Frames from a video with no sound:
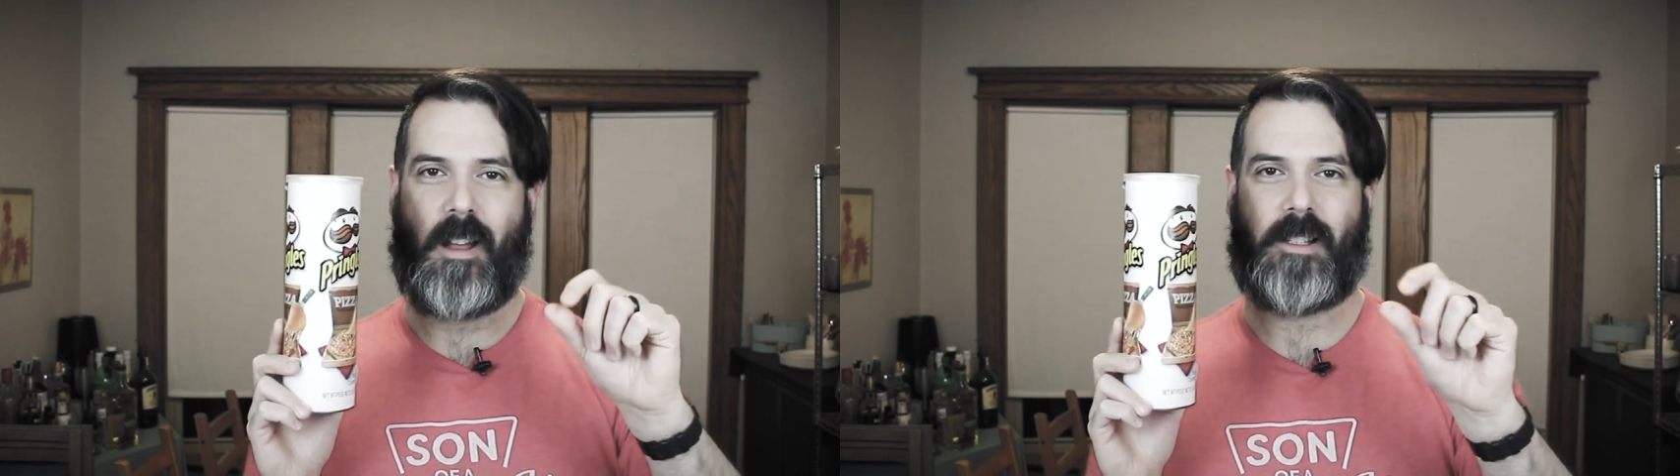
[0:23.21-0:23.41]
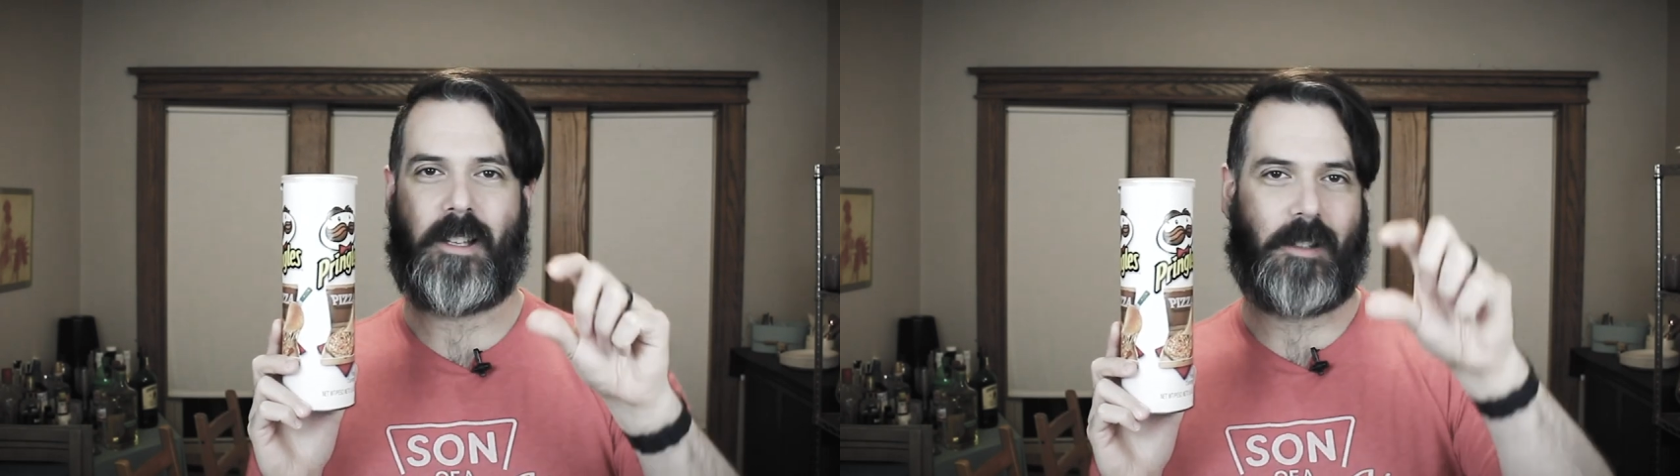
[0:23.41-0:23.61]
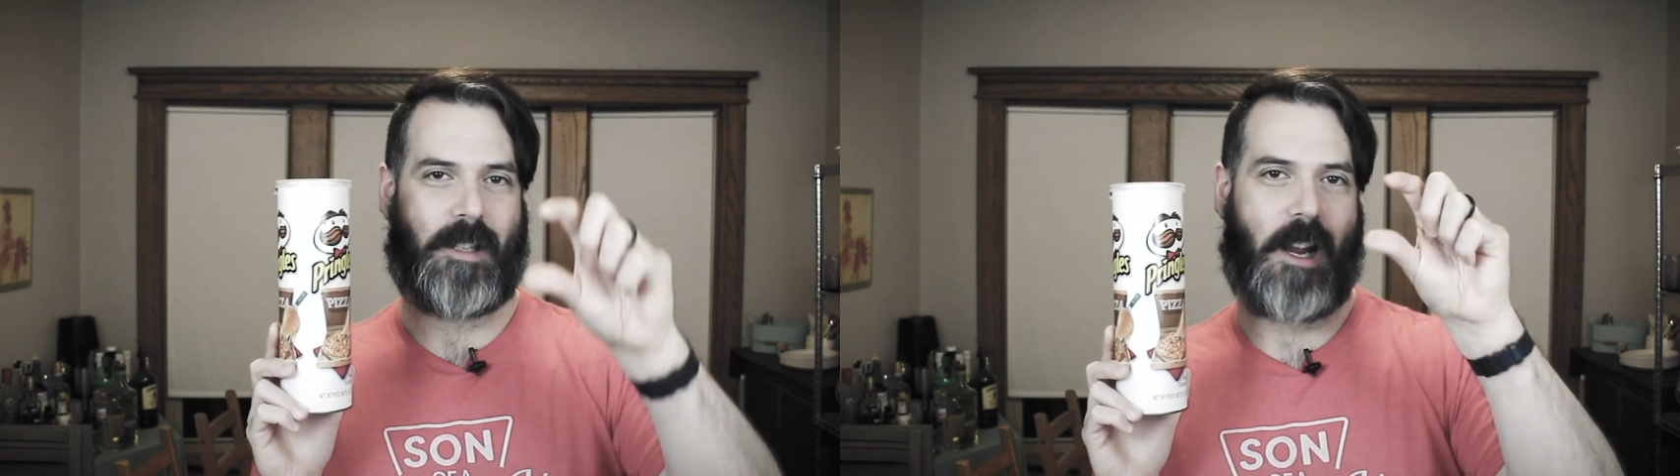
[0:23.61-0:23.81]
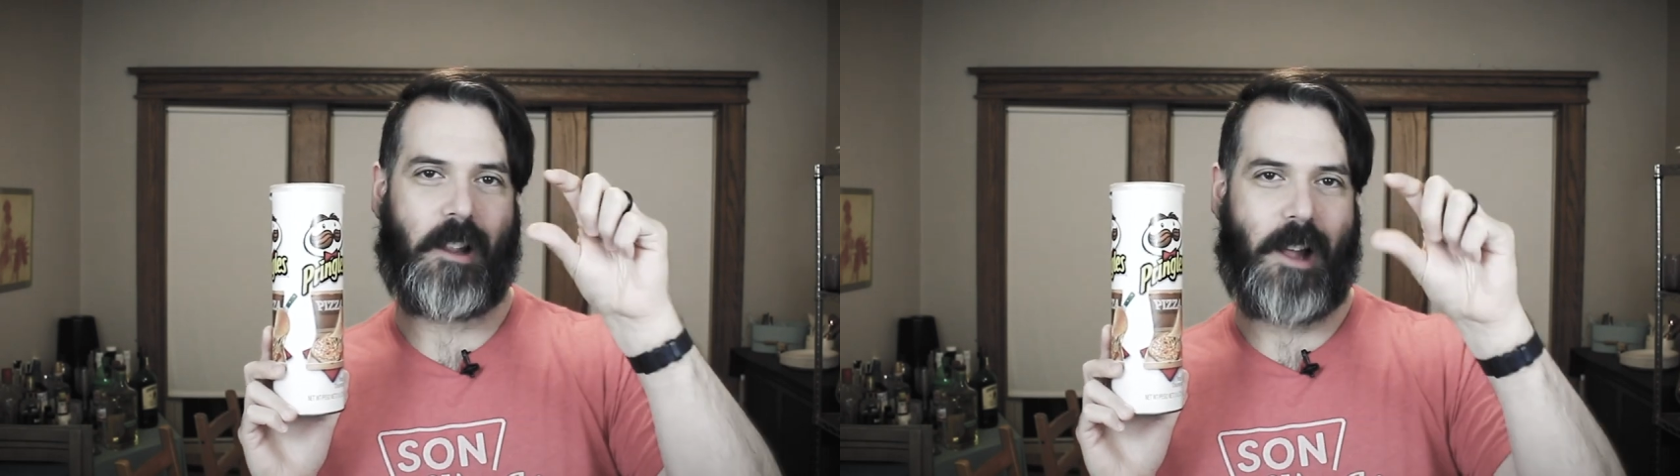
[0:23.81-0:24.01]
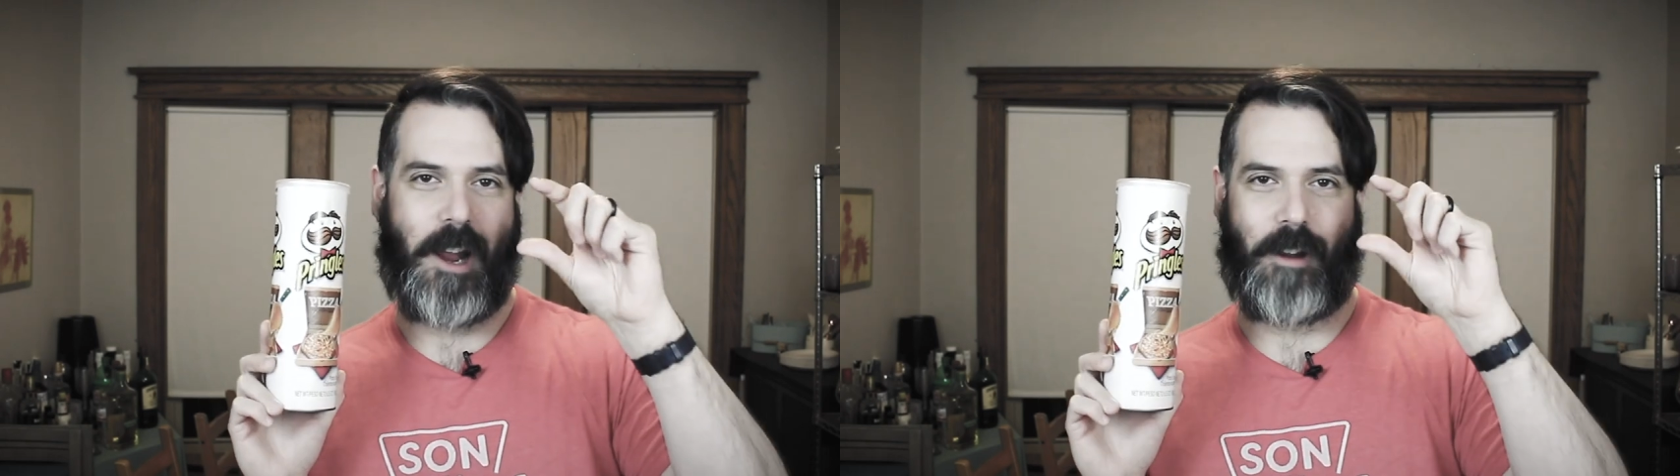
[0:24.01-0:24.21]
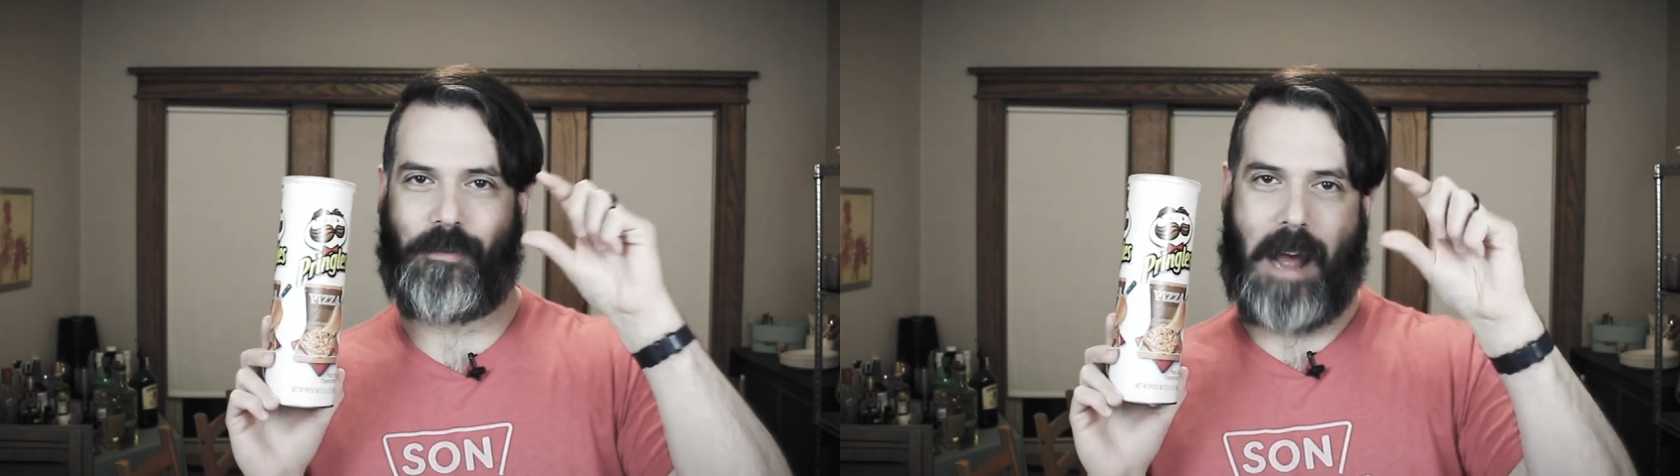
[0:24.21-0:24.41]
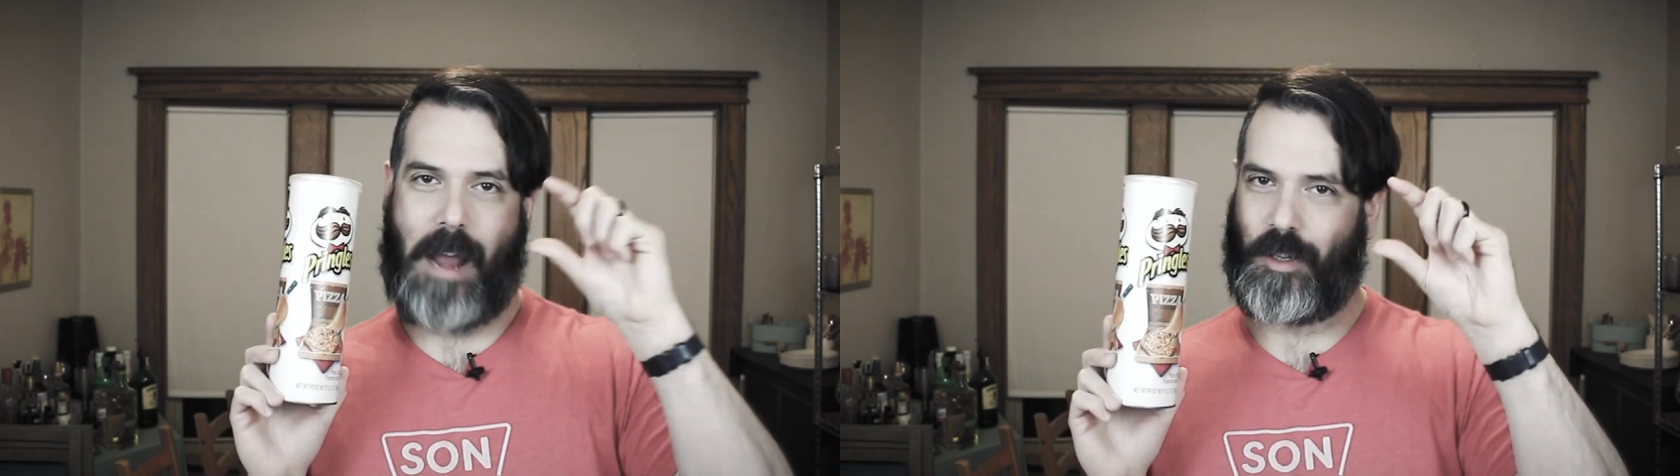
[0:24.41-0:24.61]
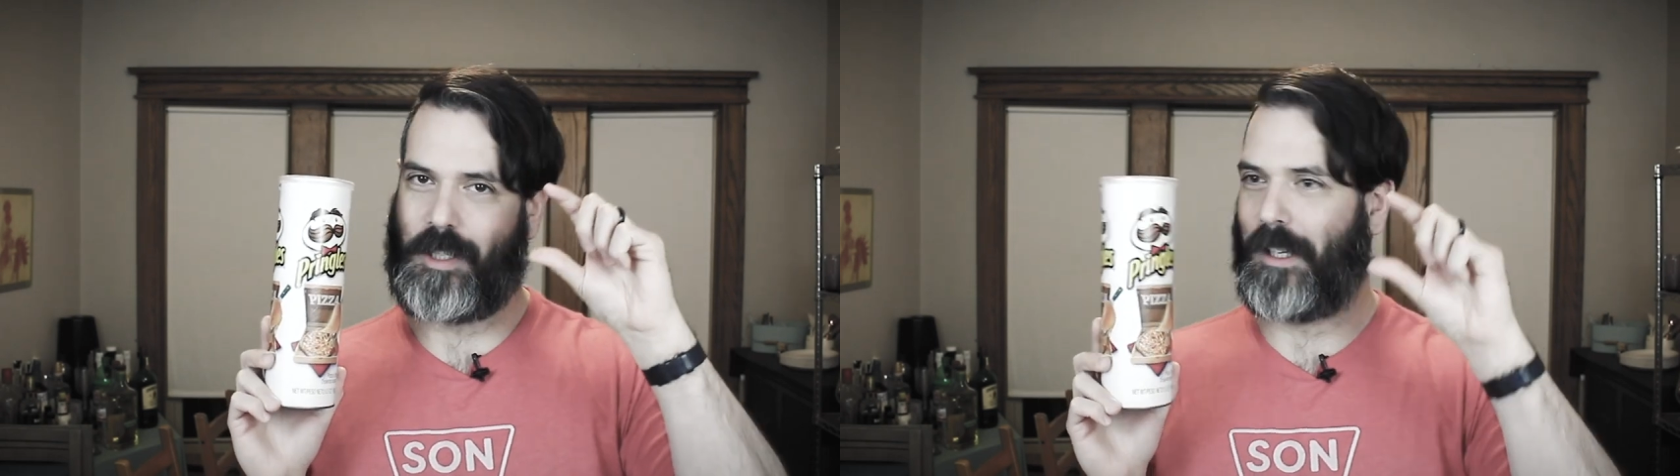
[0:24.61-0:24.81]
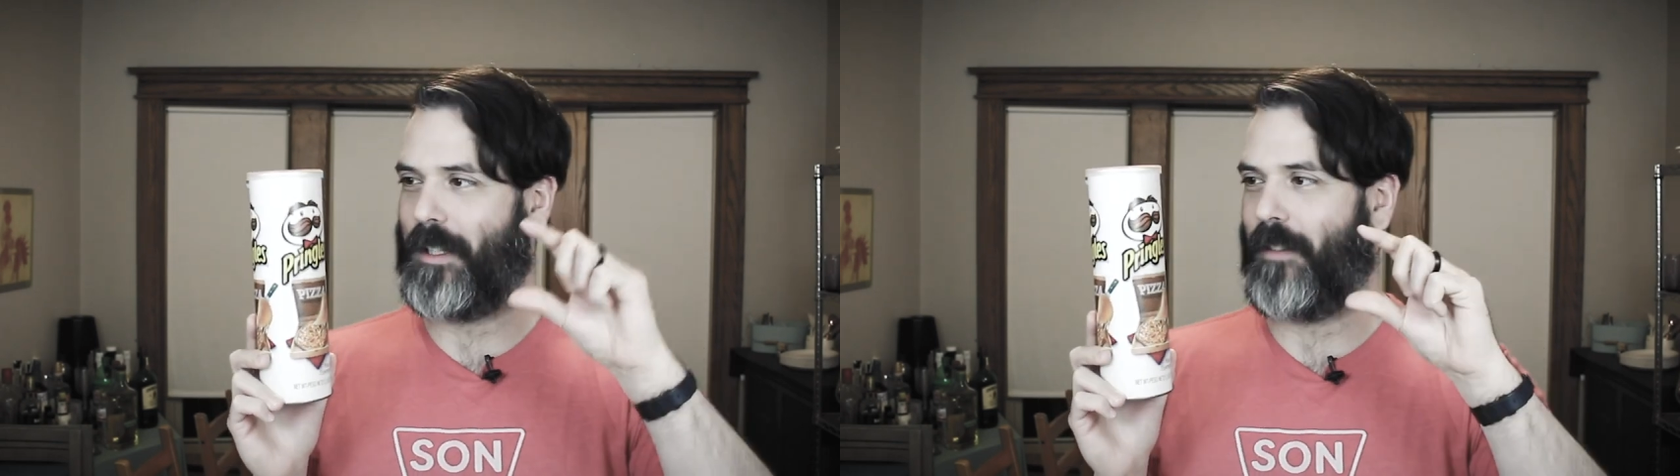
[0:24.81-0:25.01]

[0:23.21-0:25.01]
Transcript: so I'll take like five or six